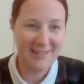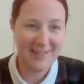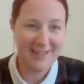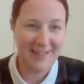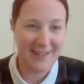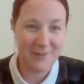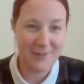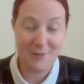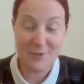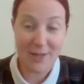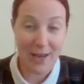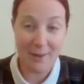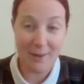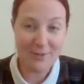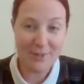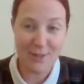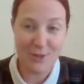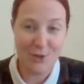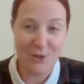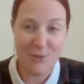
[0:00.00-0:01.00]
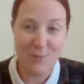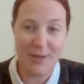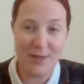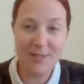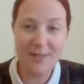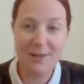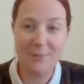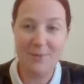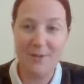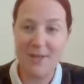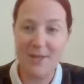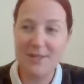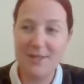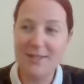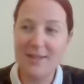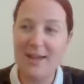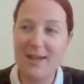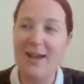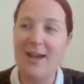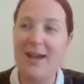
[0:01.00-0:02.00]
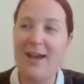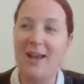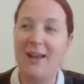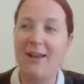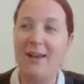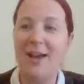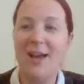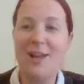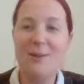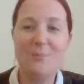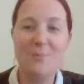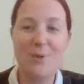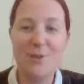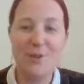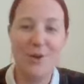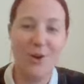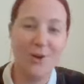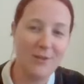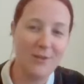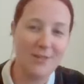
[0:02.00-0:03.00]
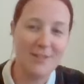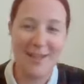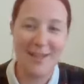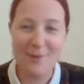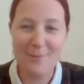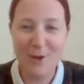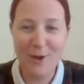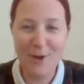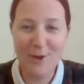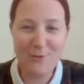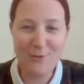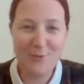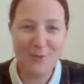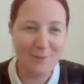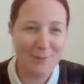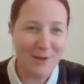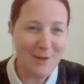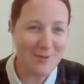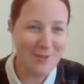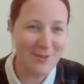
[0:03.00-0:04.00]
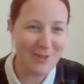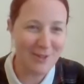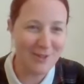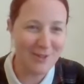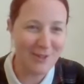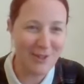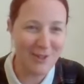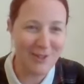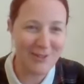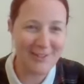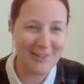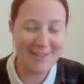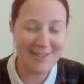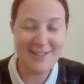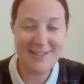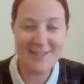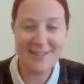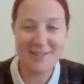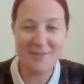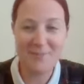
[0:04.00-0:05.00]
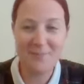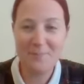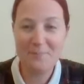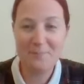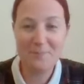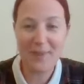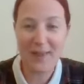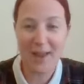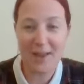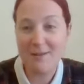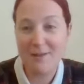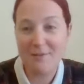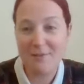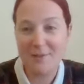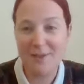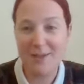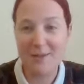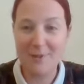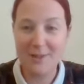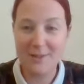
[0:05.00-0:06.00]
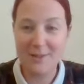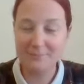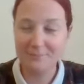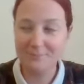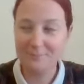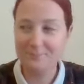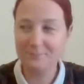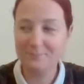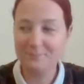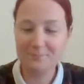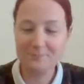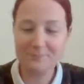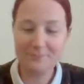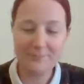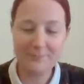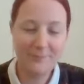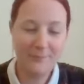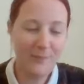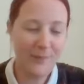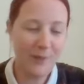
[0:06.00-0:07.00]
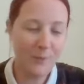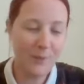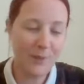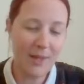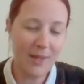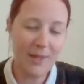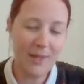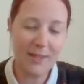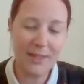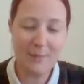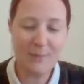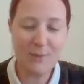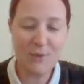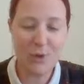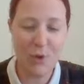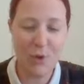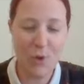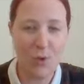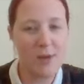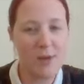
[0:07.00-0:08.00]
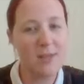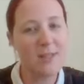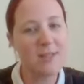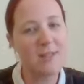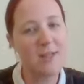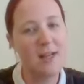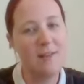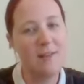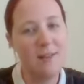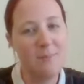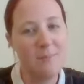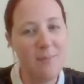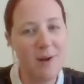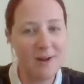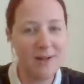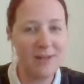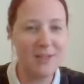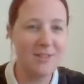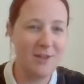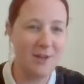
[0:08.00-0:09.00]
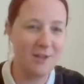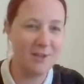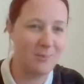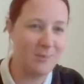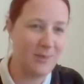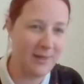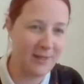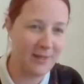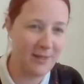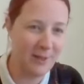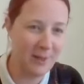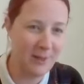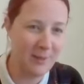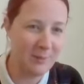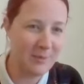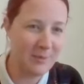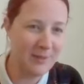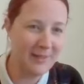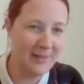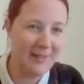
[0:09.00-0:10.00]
There was absolutely no money coming in. And I'd booked all this time off with them, even during the holidays, and nothing coming in. But then it came to August and the market started picking up.